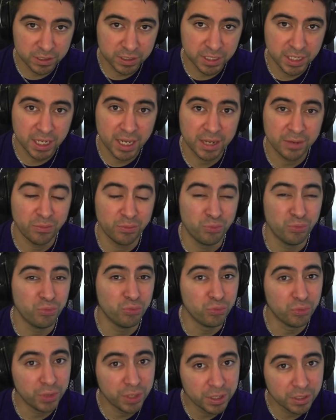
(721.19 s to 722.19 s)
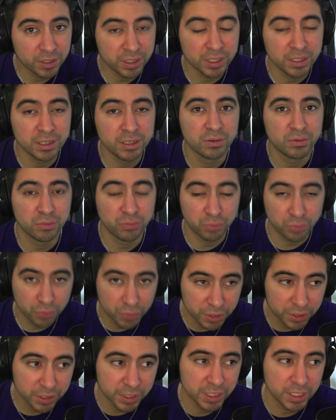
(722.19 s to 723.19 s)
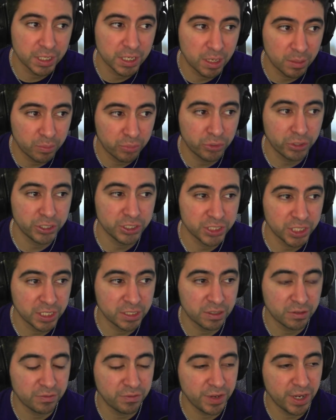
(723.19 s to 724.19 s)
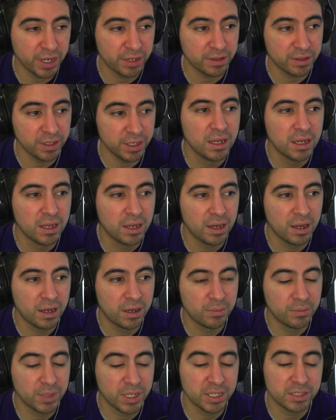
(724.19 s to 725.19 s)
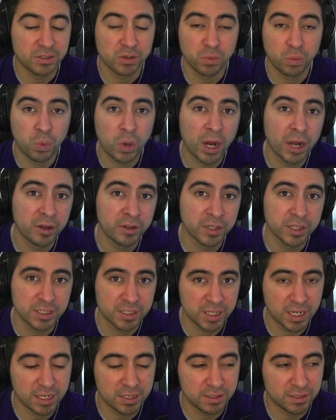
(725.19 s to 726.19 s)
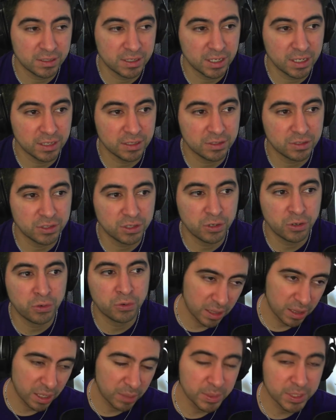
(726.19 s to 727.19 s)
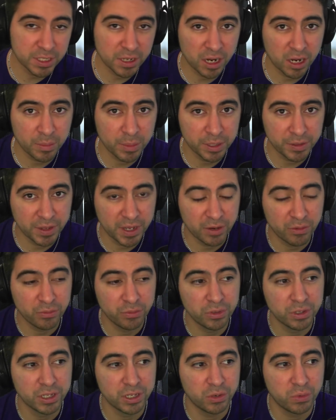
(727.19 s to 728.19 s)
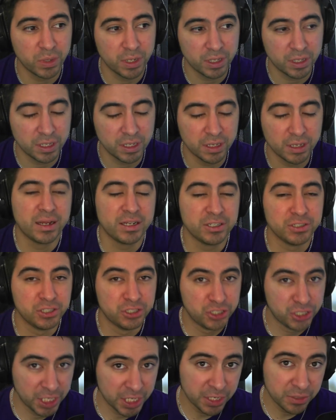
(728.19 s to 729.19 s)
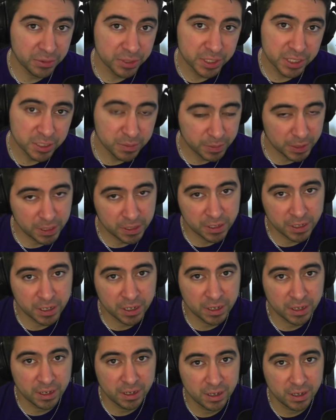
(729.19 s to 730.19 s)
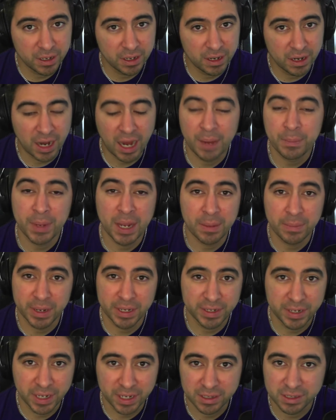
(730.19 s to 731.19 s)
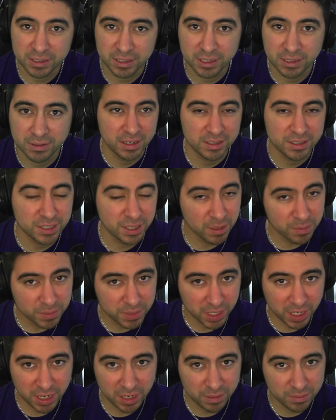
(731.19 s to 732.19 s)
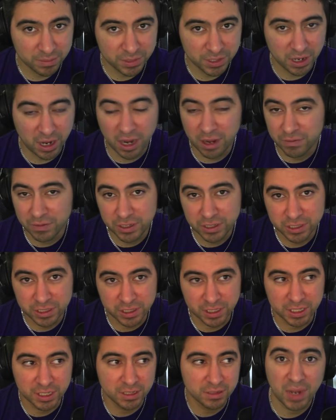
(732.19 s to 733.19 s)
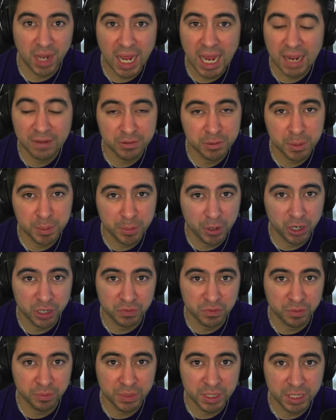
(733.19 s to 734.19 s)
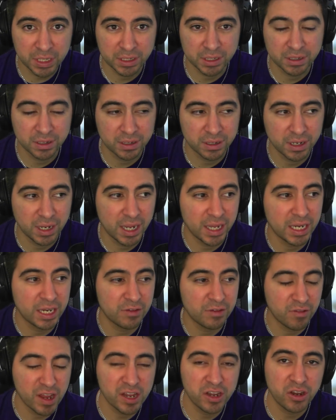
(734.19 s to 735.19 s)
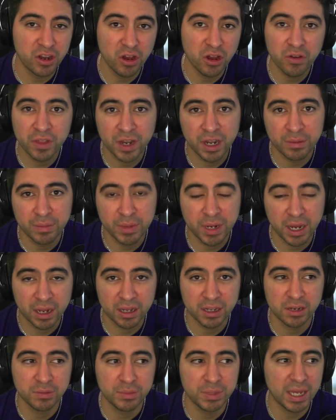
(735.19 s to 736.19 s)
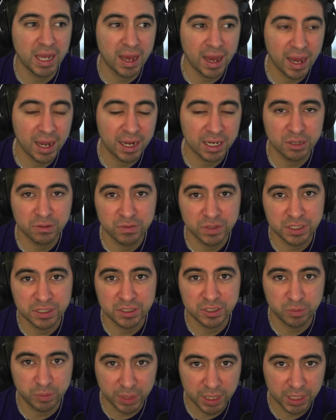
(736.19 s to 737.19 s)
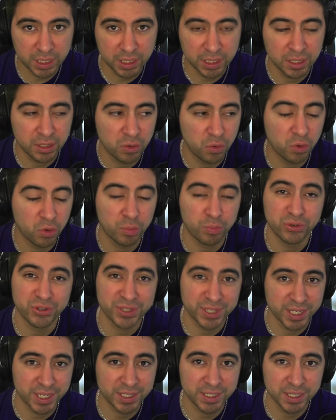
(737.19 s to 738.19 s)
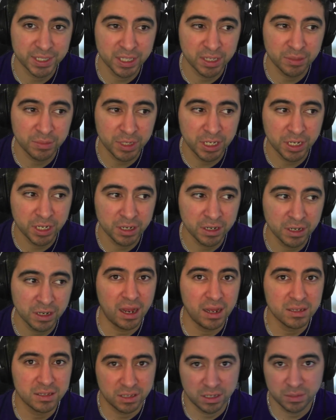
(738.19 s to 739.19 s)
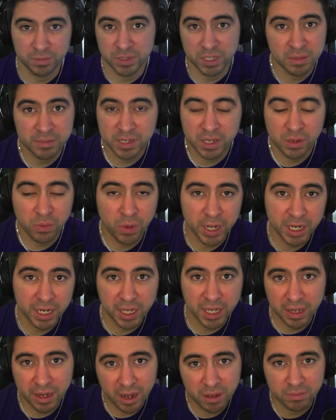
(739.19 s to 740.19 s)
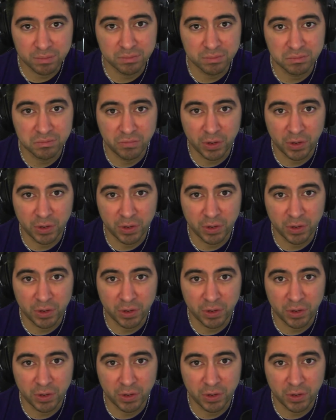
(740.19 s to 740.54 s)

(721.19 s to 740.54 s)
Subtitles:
I really, really appreciate the fact that it's a wireless headset. So let me talk about that really quickly. Generally speaking, I'm at my desk. Sometimes, obviously, I have to be part of a meeting. And if I know that I'm not going to be actively speaking or presenting the meeting, sometimes I want to get up.